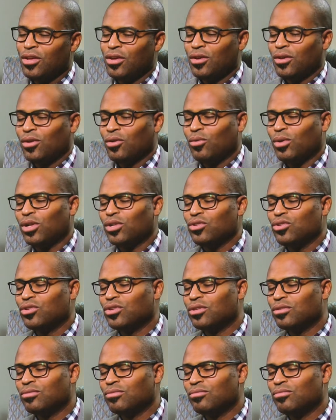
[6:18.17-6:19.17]
Well, you
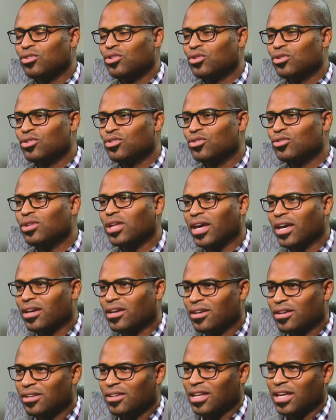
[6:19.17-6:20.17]
can do
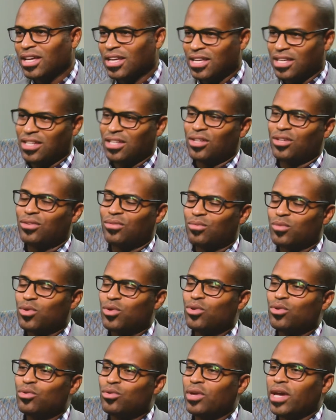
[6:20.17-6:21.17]
like Gideon,
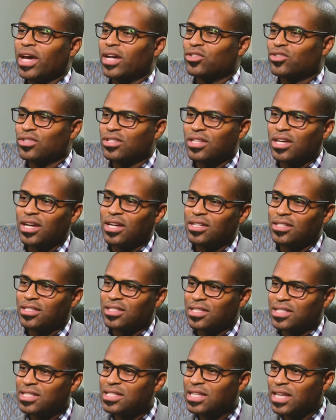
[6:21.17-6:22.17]
who
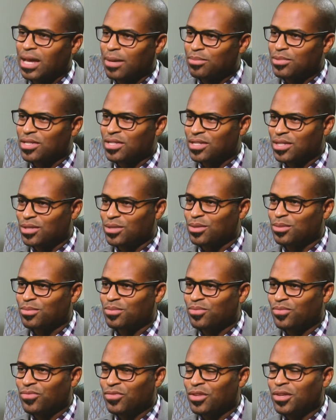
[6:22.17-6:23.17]
exercised skepticism,
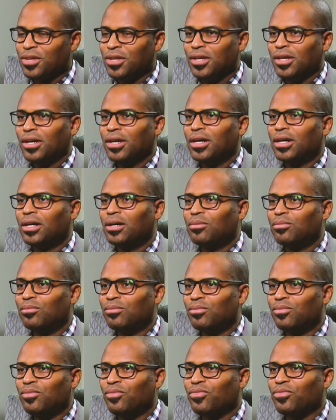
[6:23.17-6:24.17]

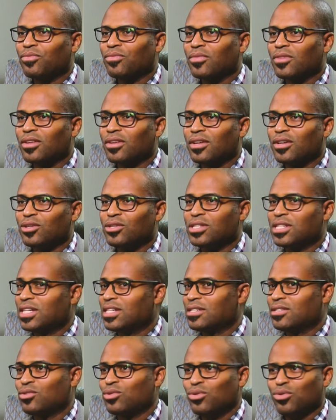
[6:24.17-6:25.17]
who
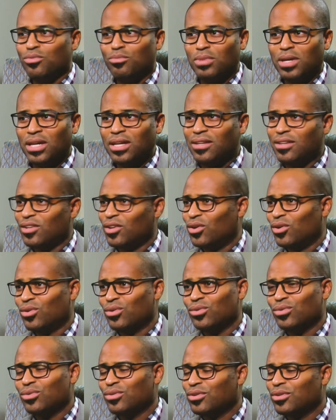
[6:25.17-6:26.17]
says, "Who me?
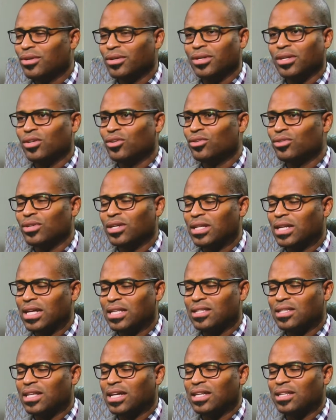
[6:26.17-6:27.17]
No,
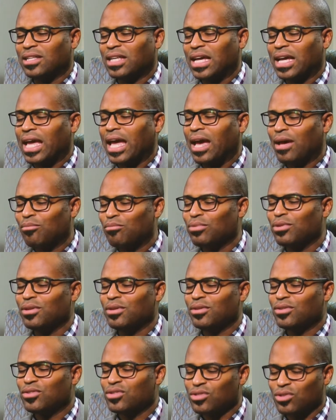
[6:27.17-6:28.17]
that can't be
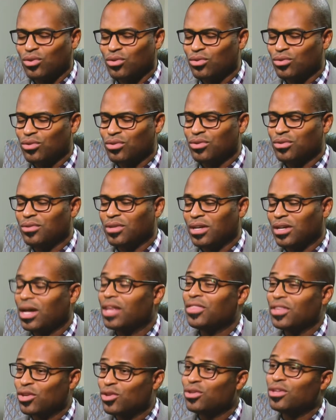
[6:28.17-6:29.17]
so. I
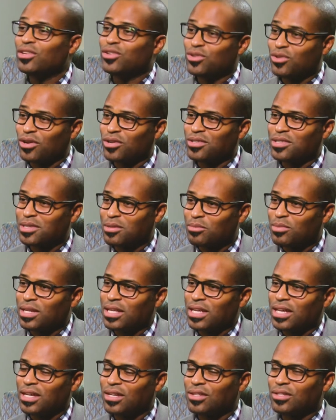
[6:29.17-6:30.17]
think you need to talk to
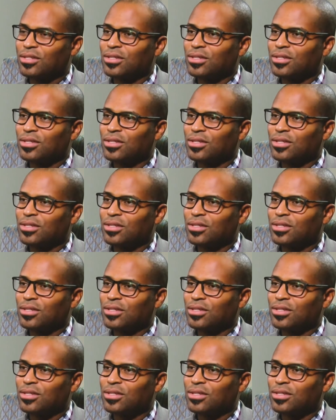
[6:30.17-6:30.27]
somebody else."